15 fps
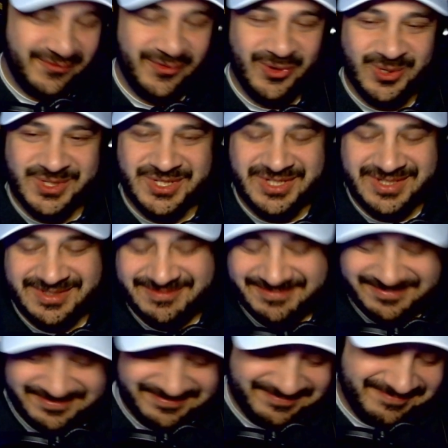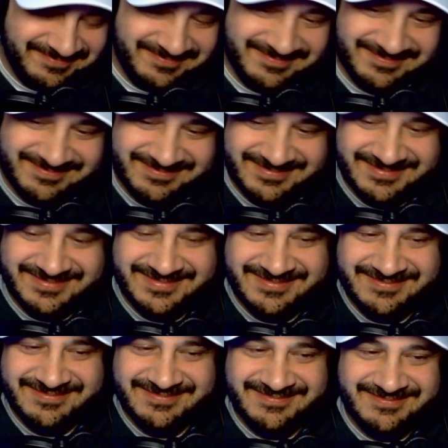keep happening. You know, whether it's
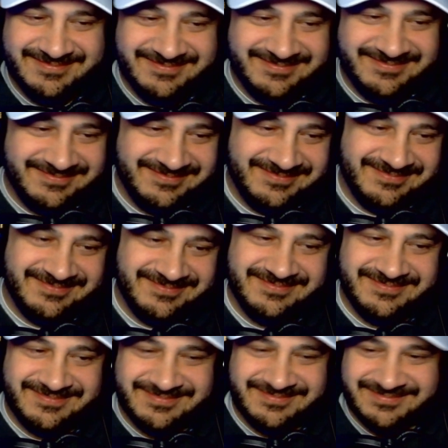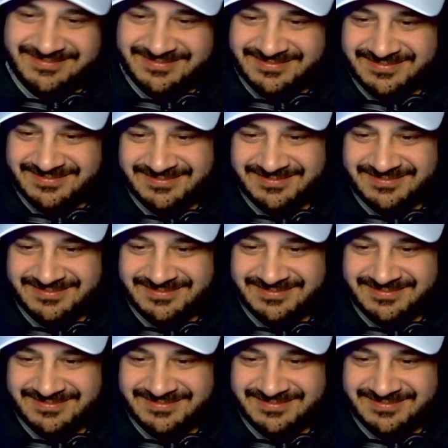Ferguson or Baltimore.